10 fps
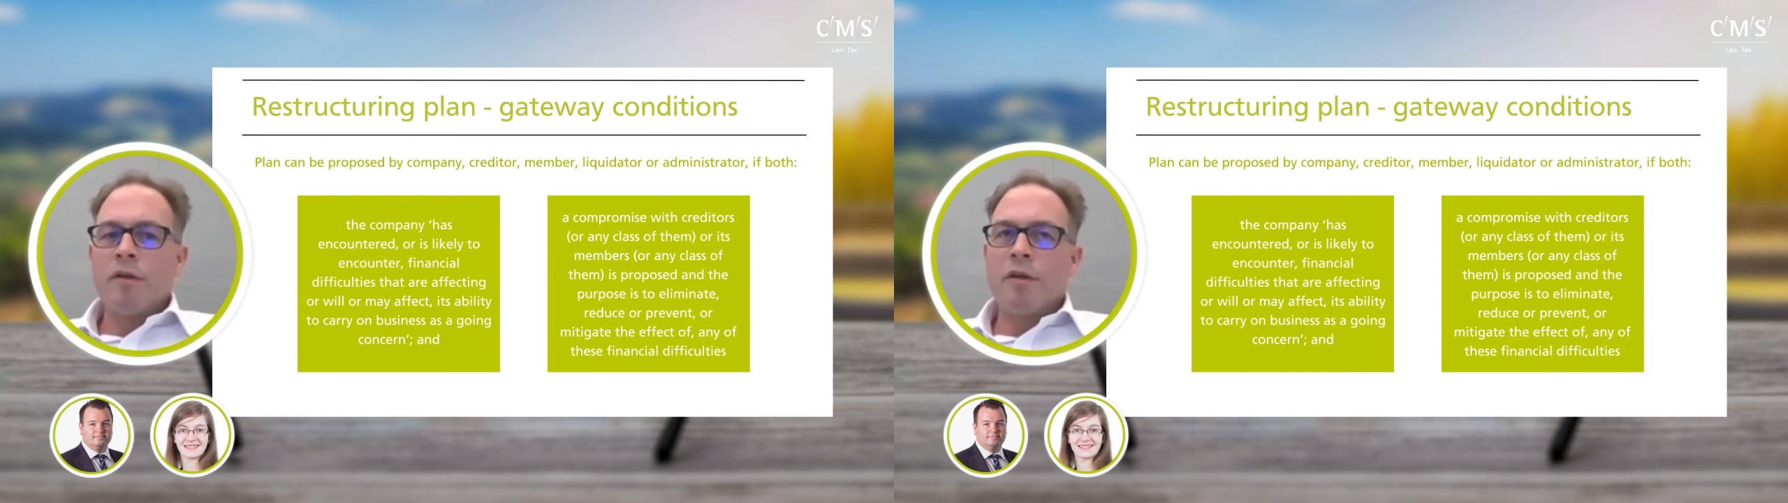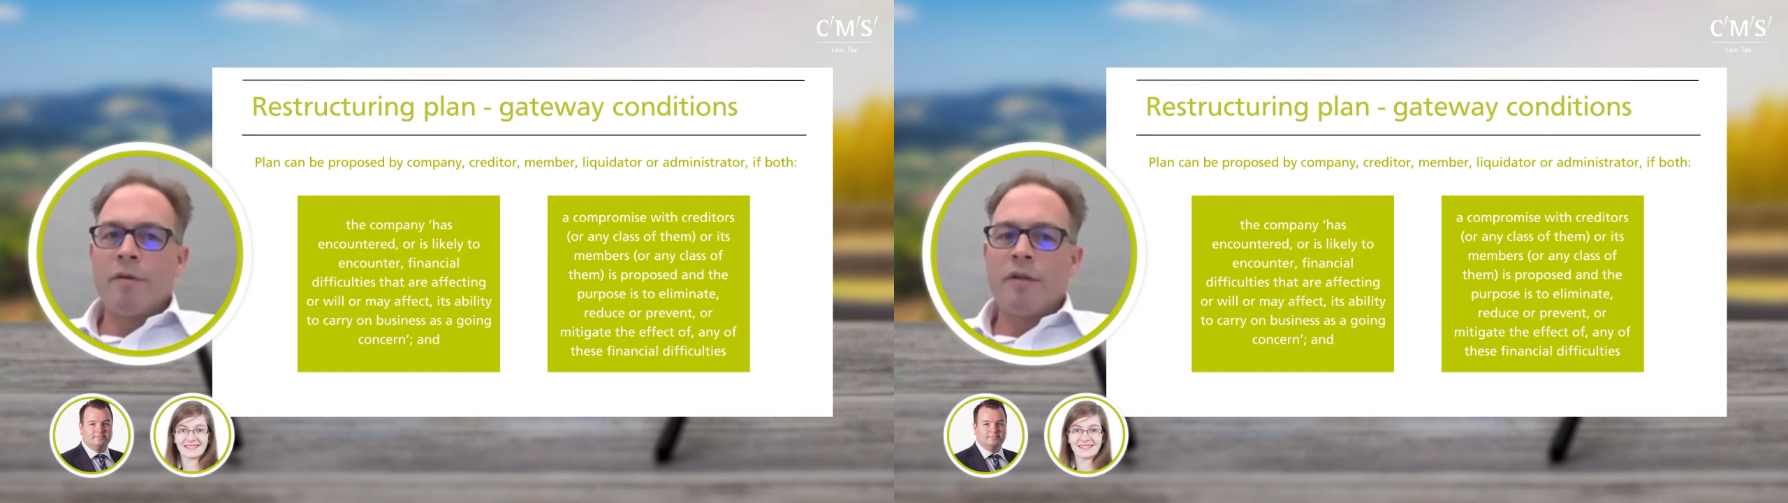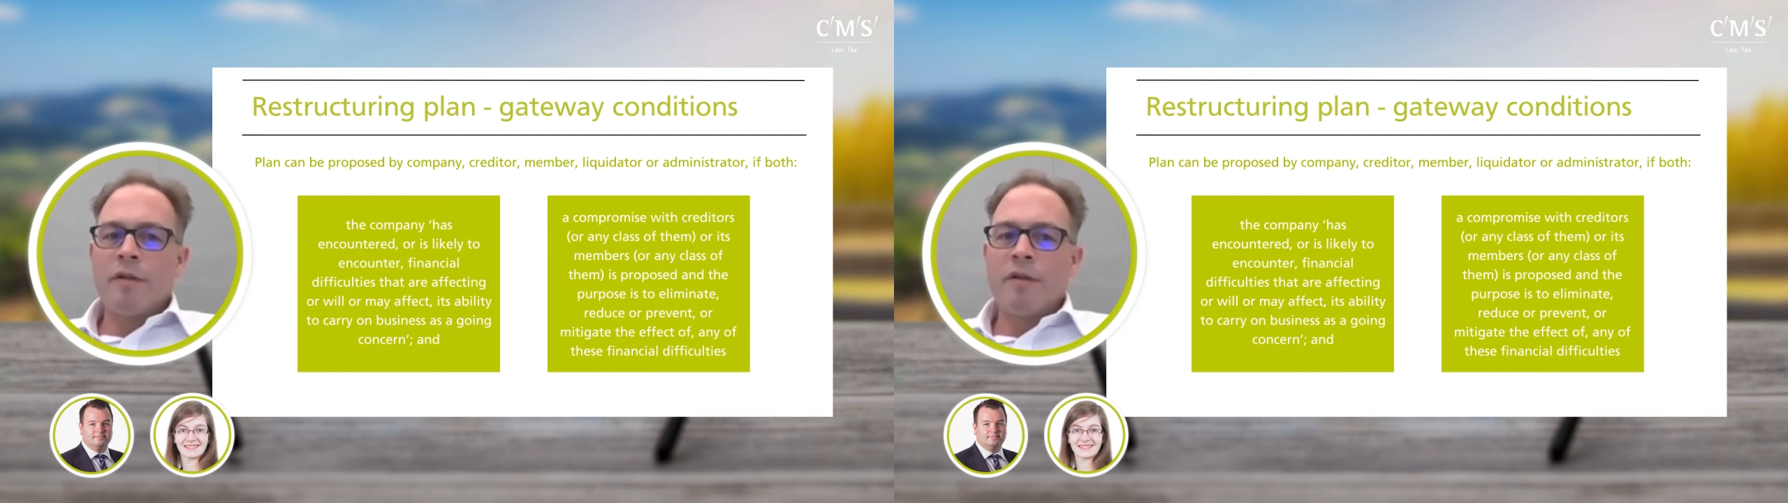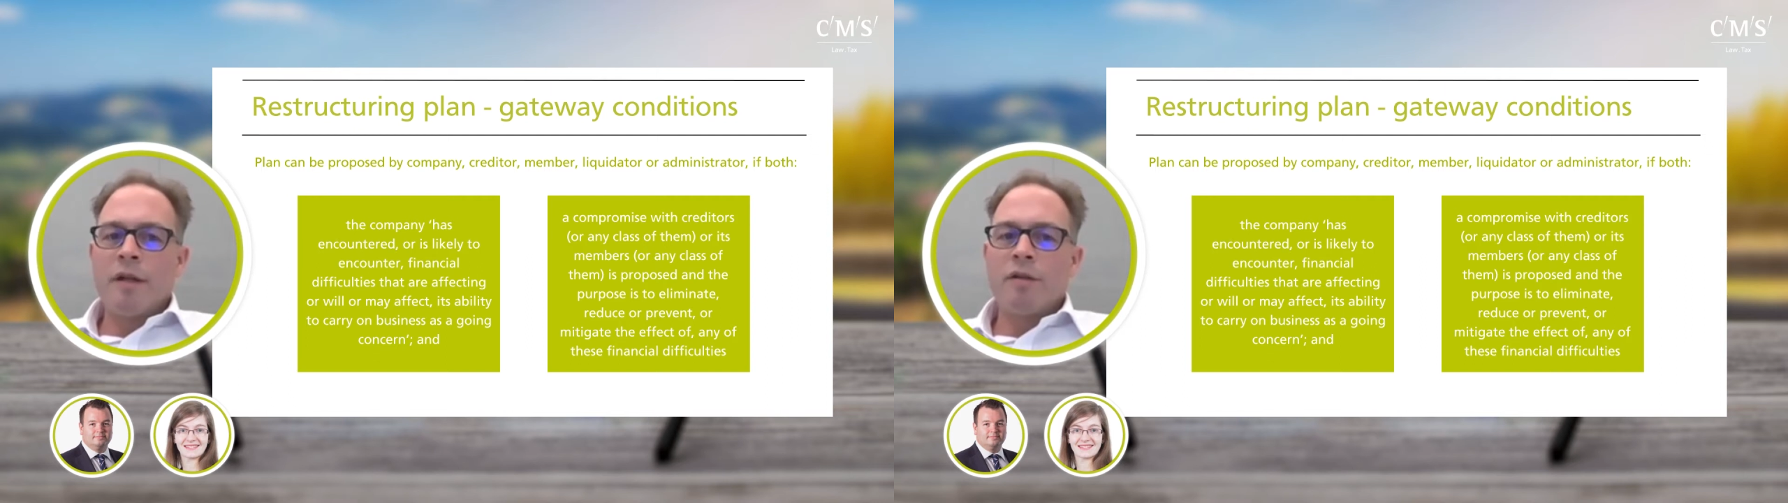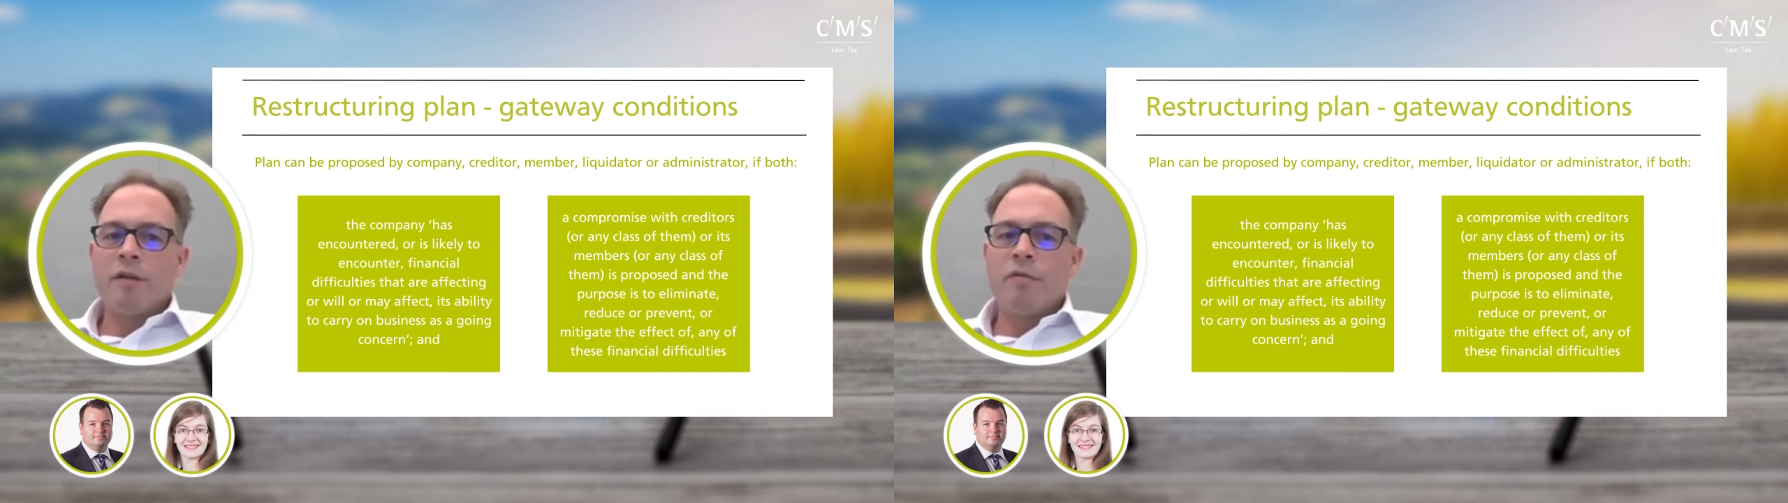some of the
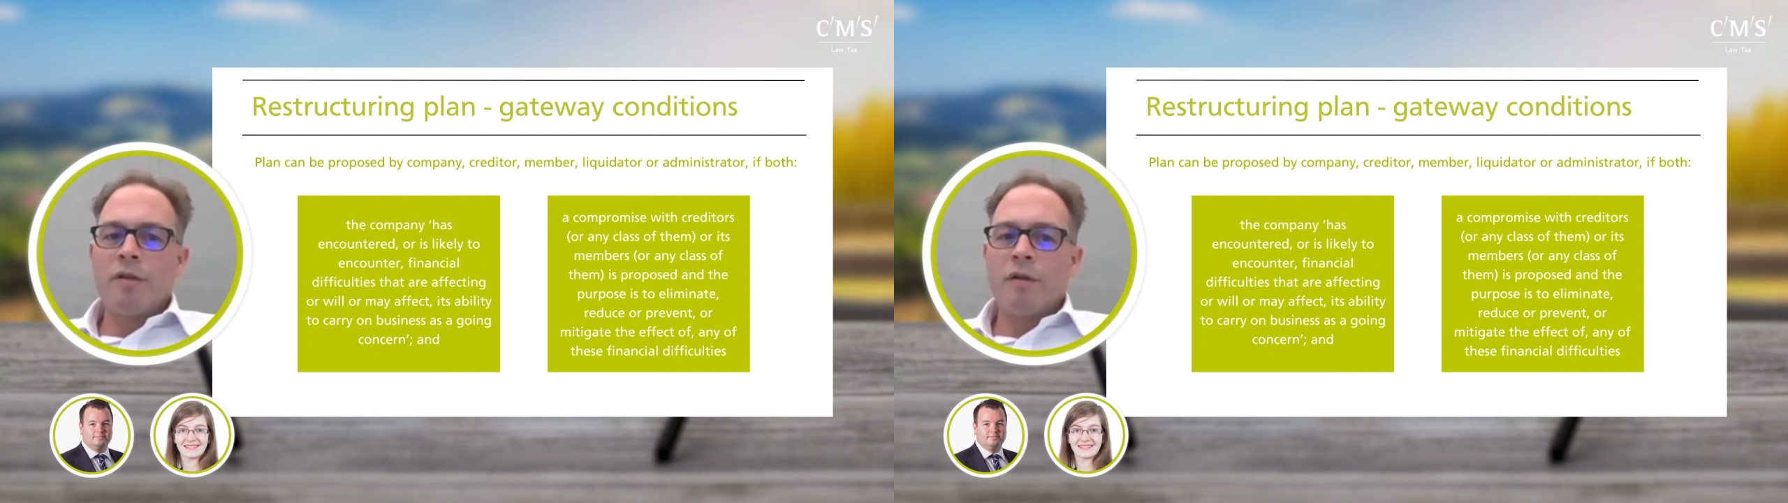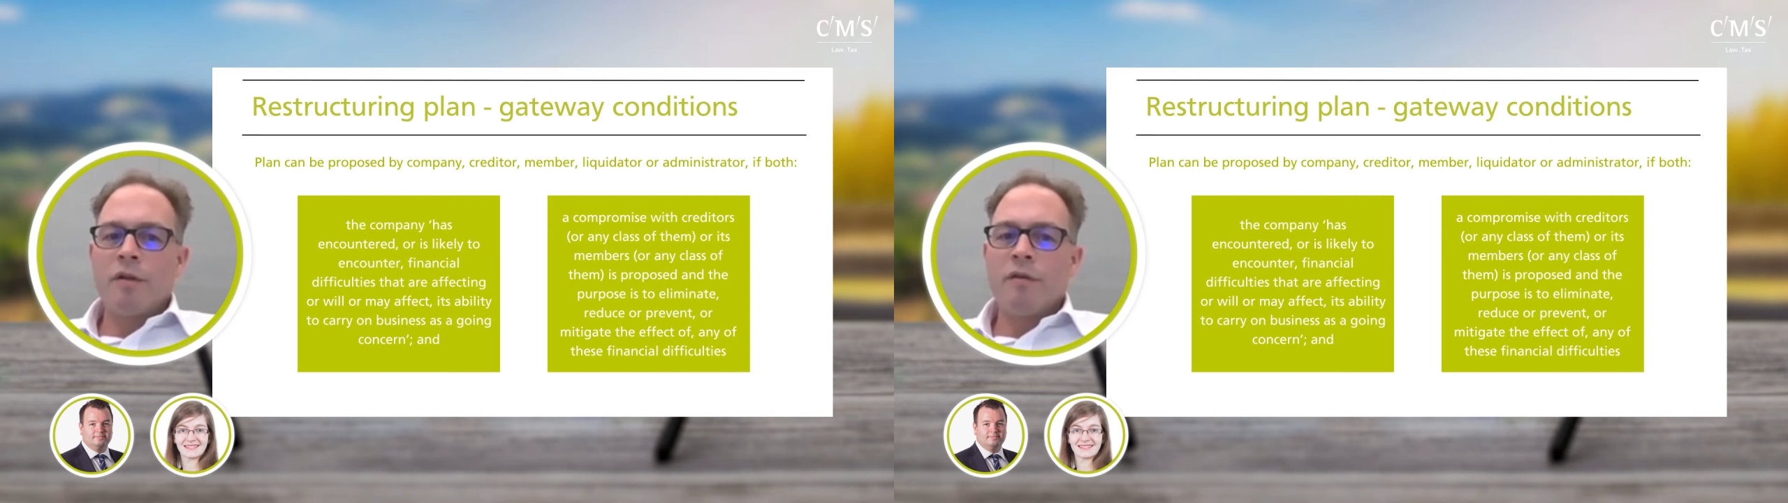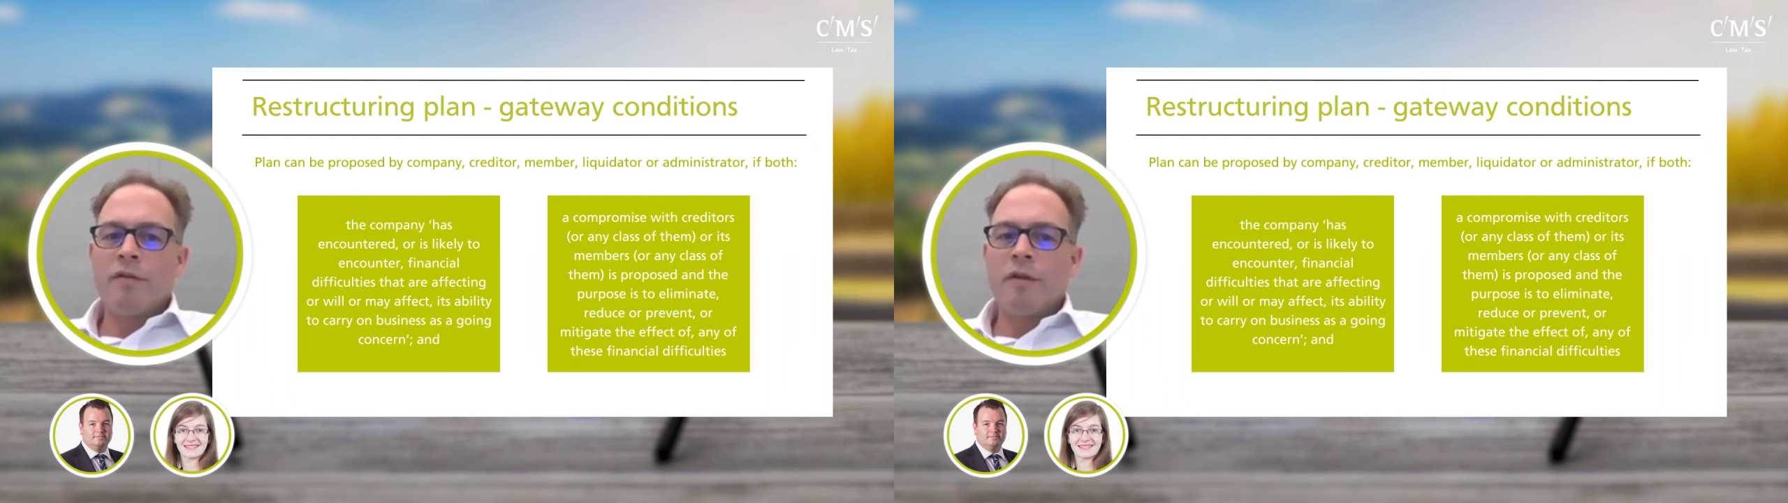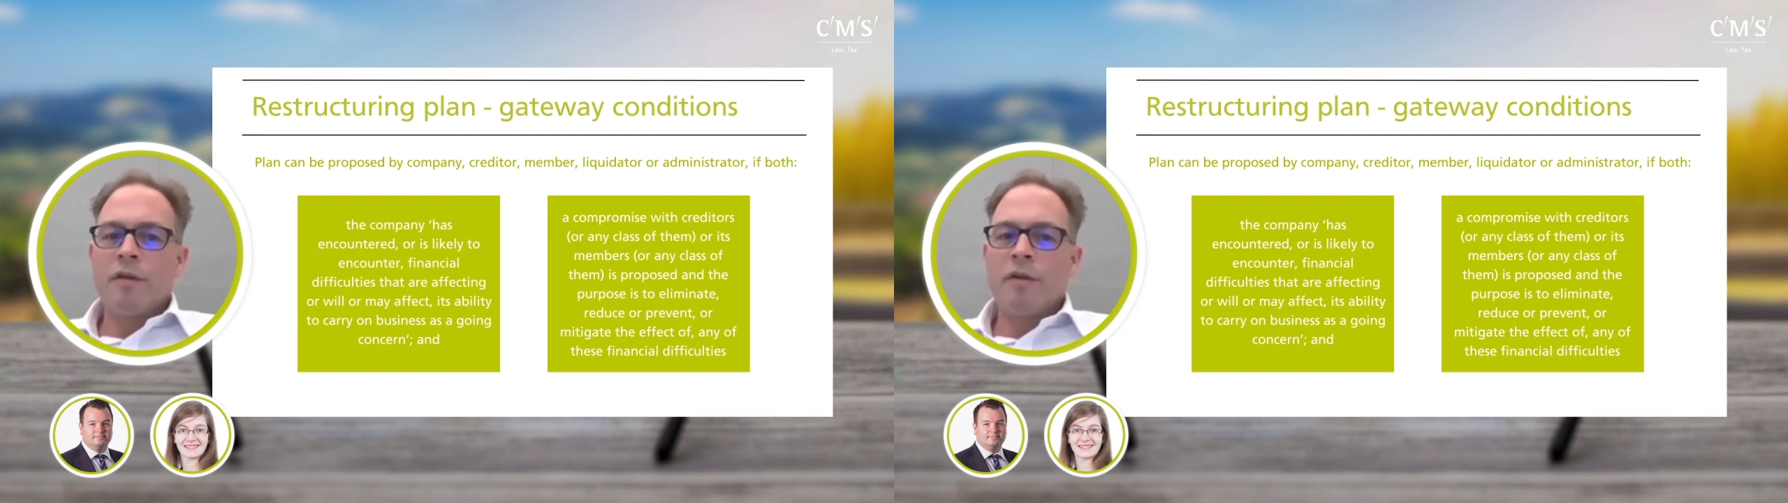debts are written off